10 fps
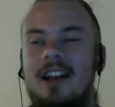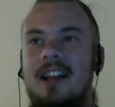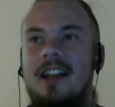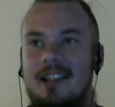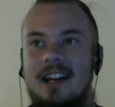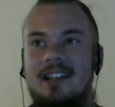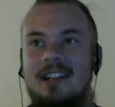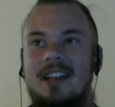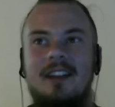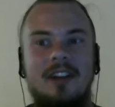and that
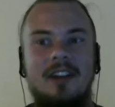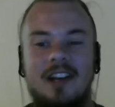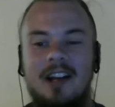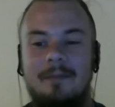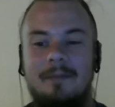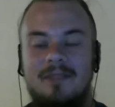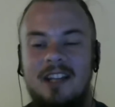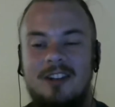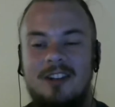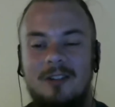is kind of a
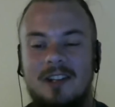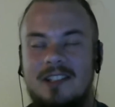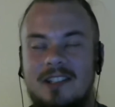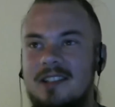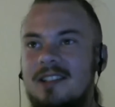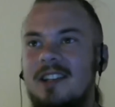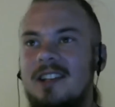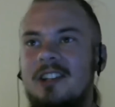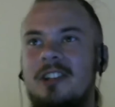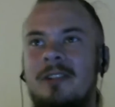internal consistency
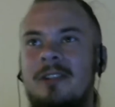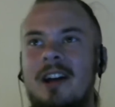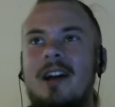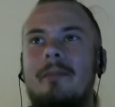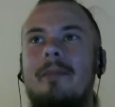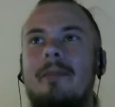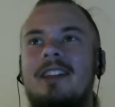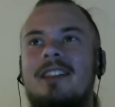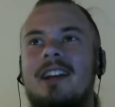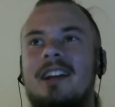issue. But my
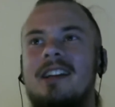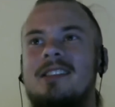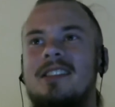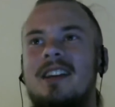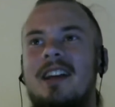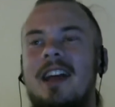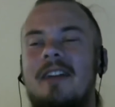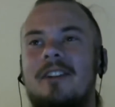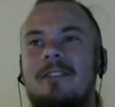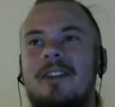thing is,
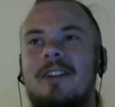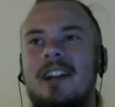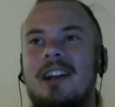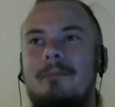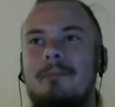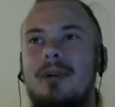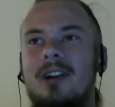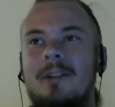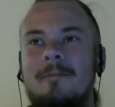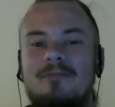if you're finding a
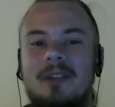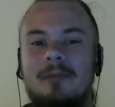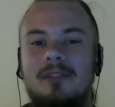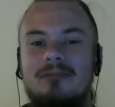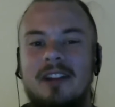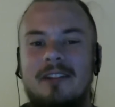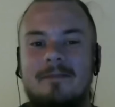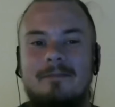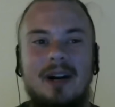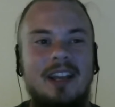book that was
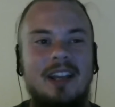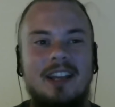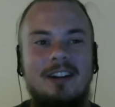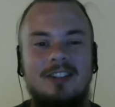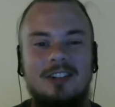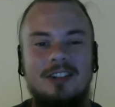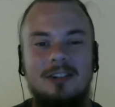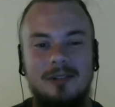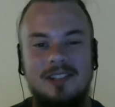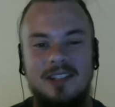written by a character
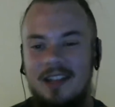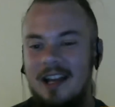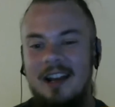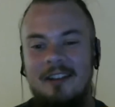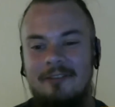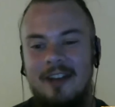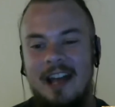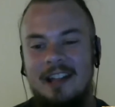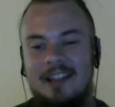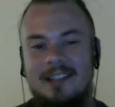who is alive
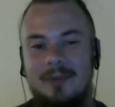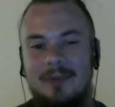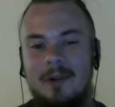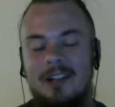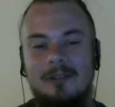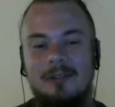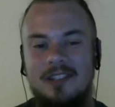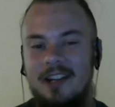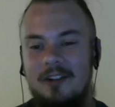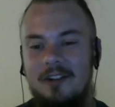at this point, who is
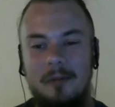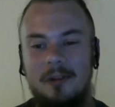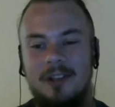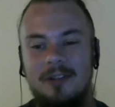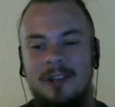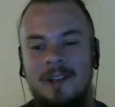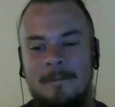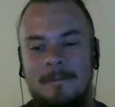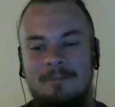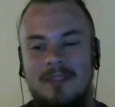like a normal human,
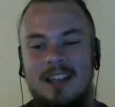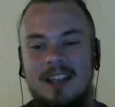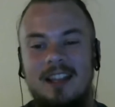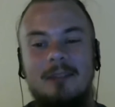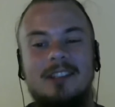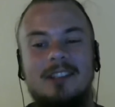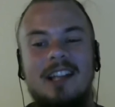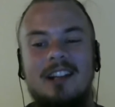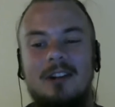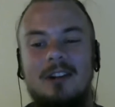like, what's
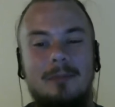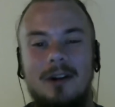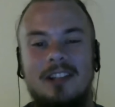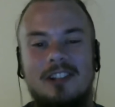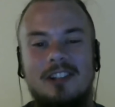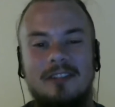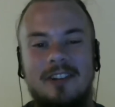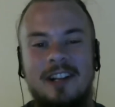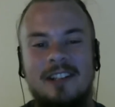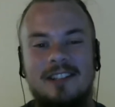that cookbook that you can
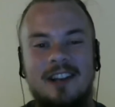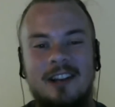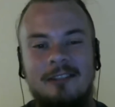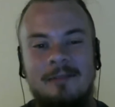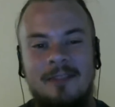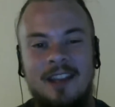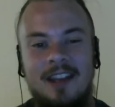find in Skyrim?